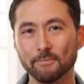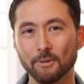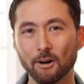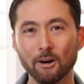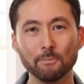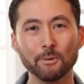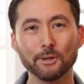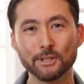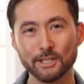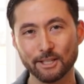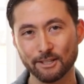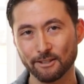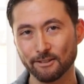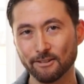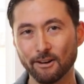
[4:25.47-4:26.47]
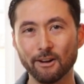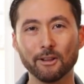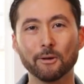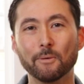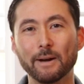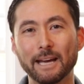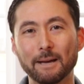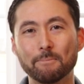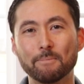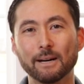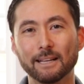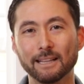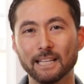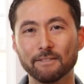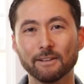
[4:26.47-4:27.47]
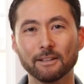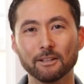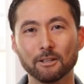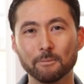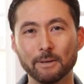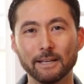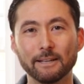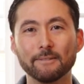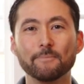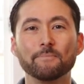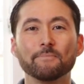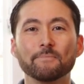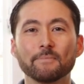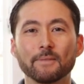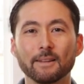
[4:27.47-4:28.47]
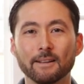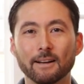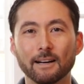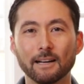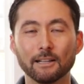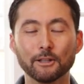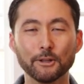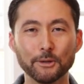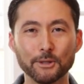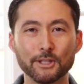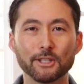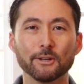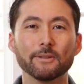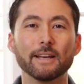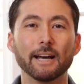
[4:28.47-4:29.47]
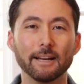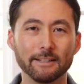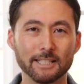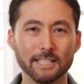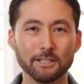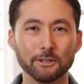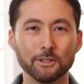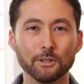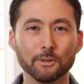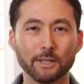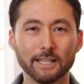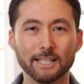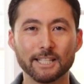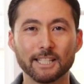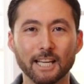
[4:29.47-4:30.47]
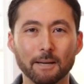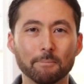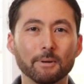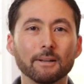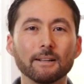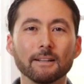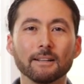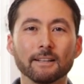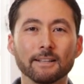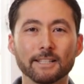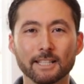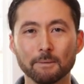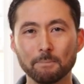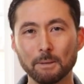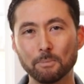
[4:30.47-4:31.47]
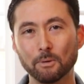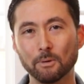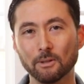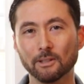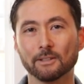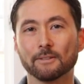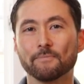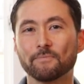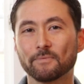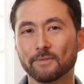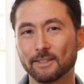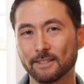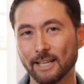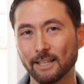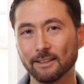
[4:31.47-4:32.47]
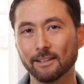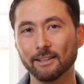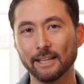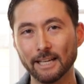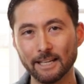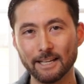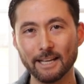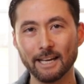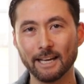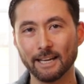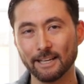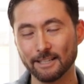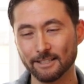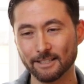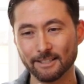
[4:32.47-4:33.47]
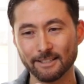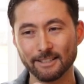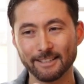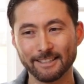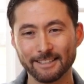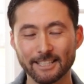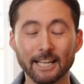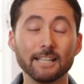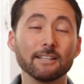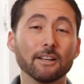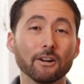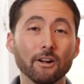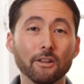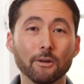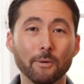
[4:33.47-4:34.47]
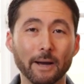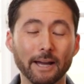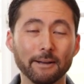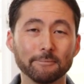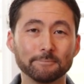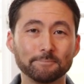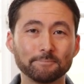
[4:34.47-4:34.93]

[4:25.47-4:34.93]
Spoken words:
almost all the way, but leave a little bit loose so that CO2 can escape. Some people take the lid and tighten it all the way,